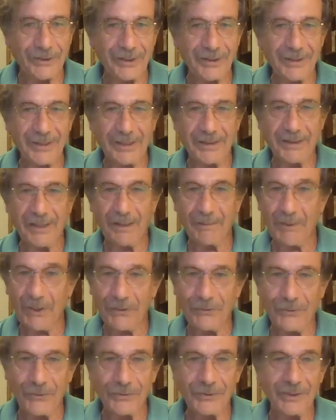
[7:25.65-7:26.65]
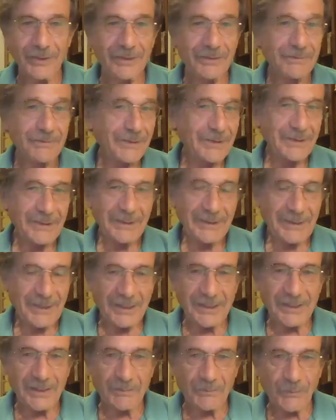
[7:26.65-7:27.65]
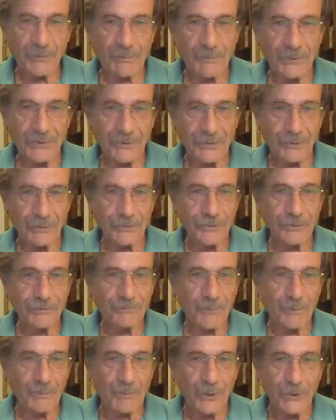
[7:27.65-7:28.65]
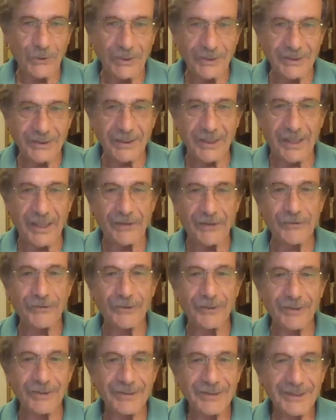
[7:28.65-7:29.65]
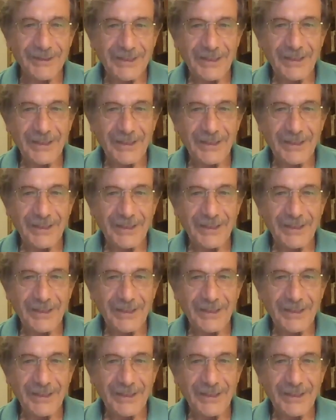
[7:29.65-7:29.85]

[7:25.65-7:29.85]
At that time, I thought it's appropriate also for model selection.